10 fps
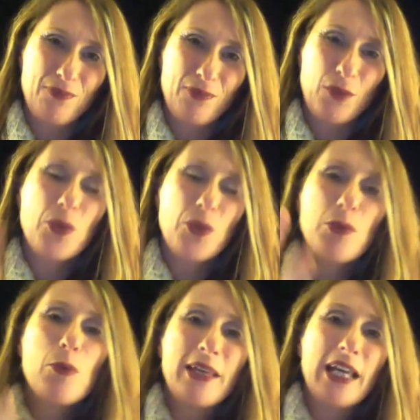We
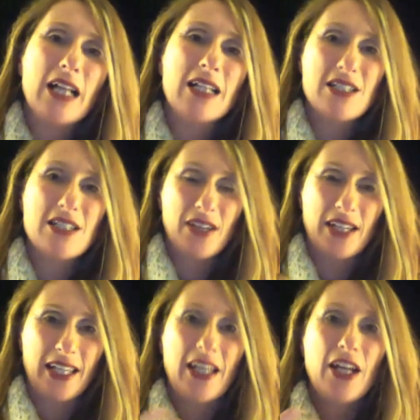will be
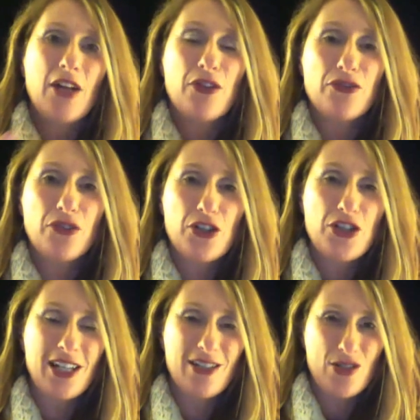cultivating the
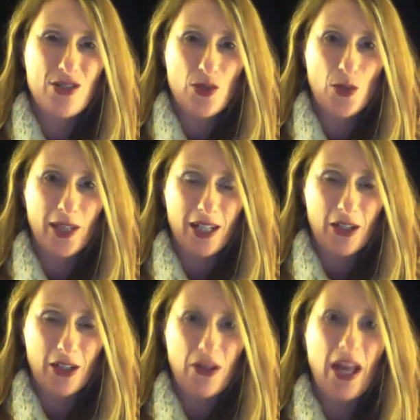fertile soil
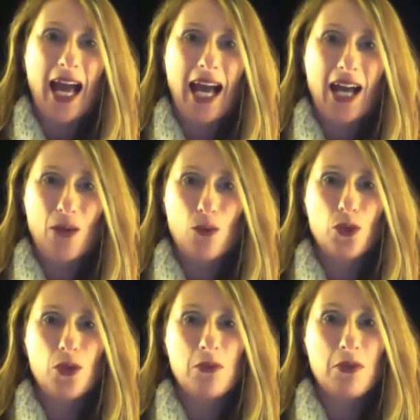of our
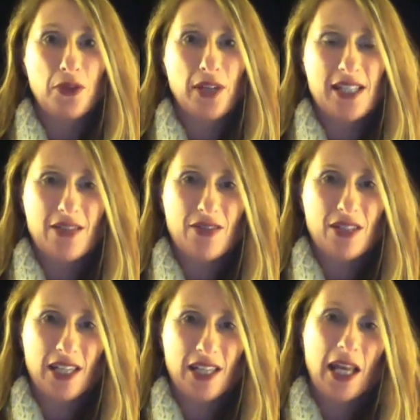womb of
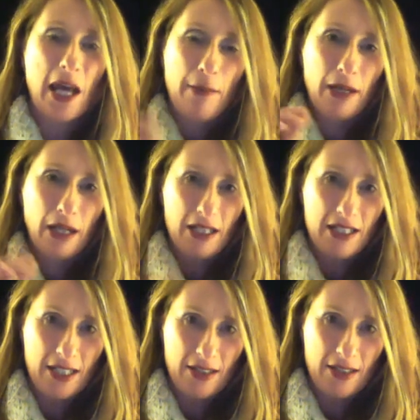creativity,
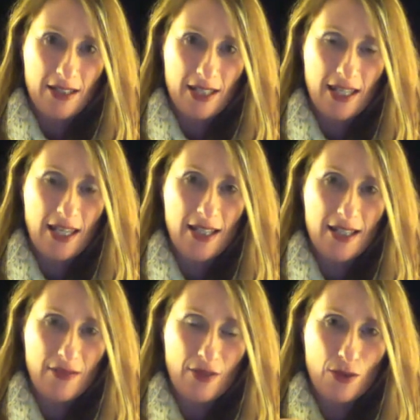planting the seeds
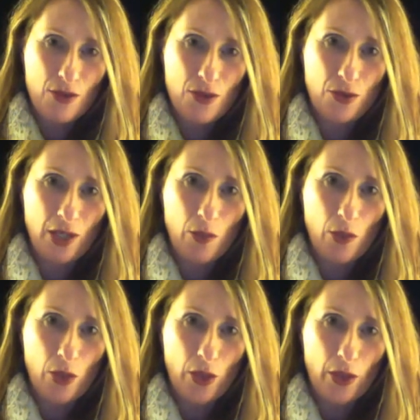of those 3
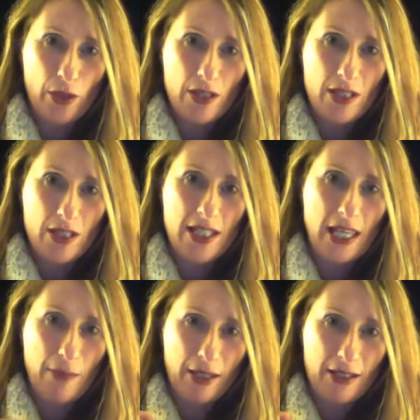words
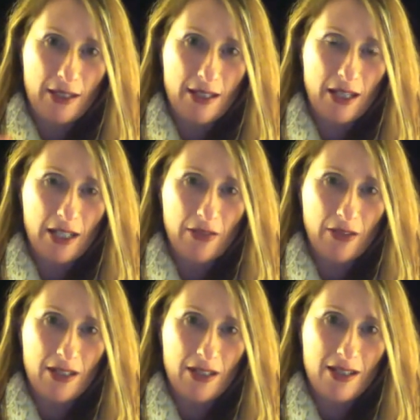deep inside of
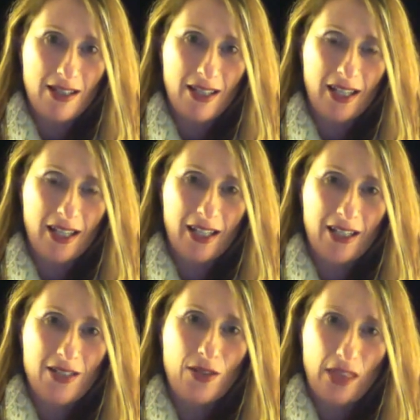us
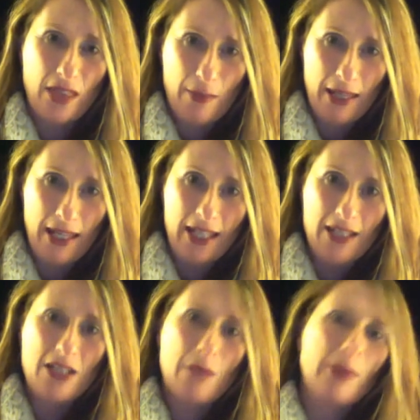so that they begin
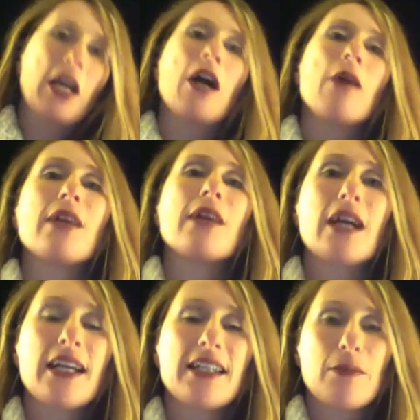to become the
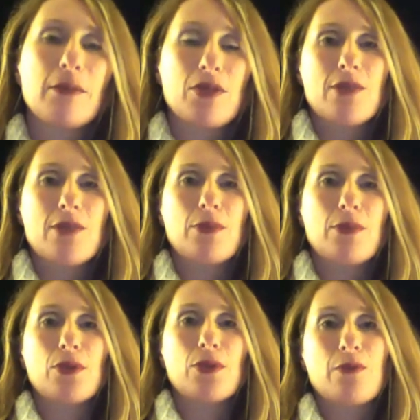guiding principles.